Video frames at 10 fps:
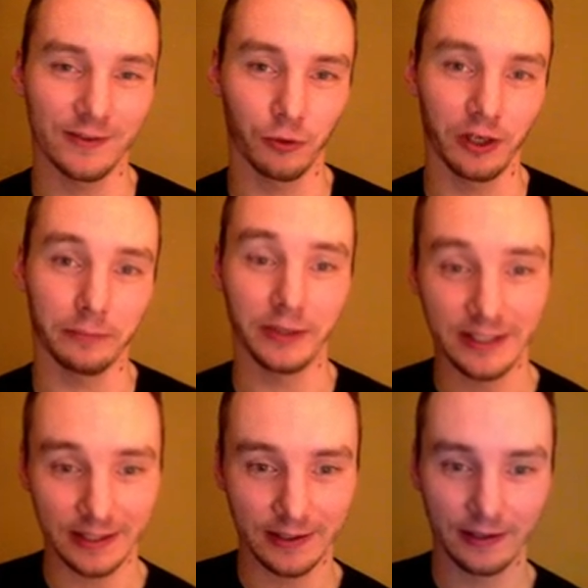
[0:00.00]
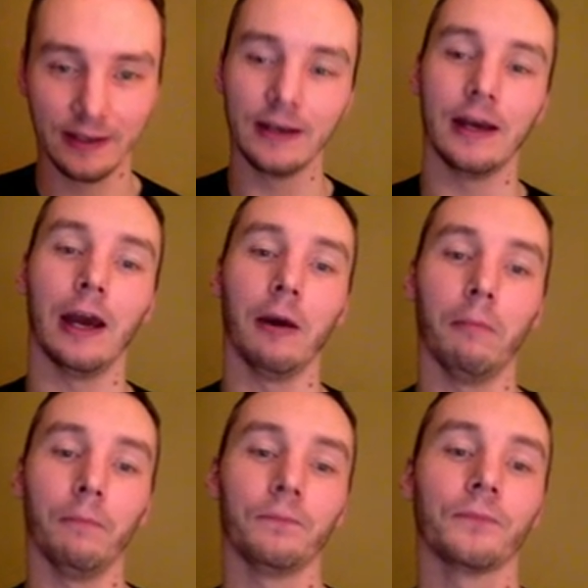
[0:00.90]
already completed.
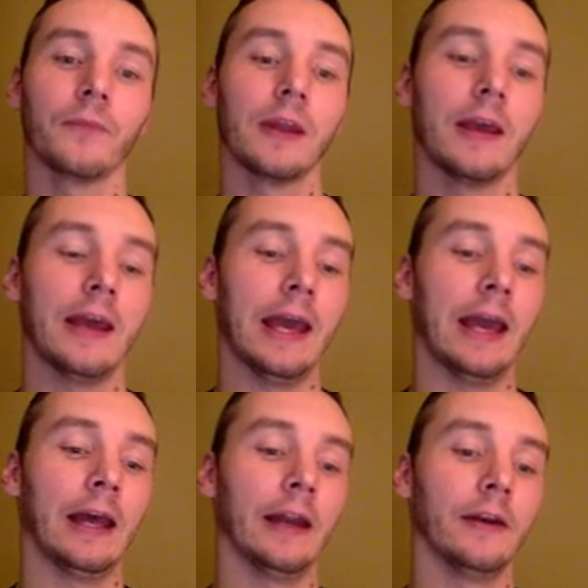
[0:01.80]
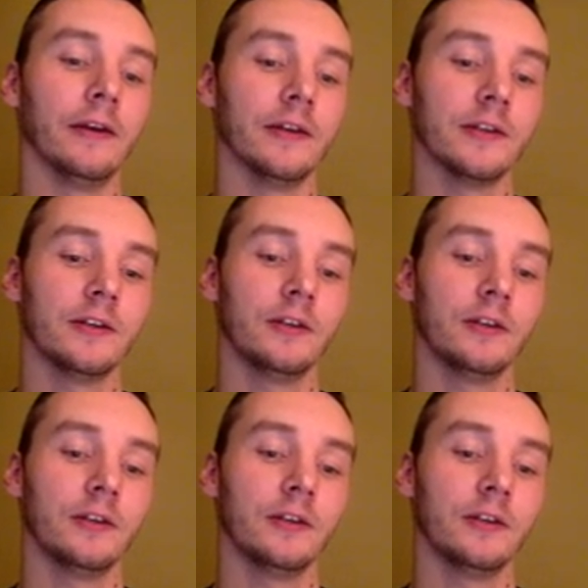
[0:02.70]
Um, and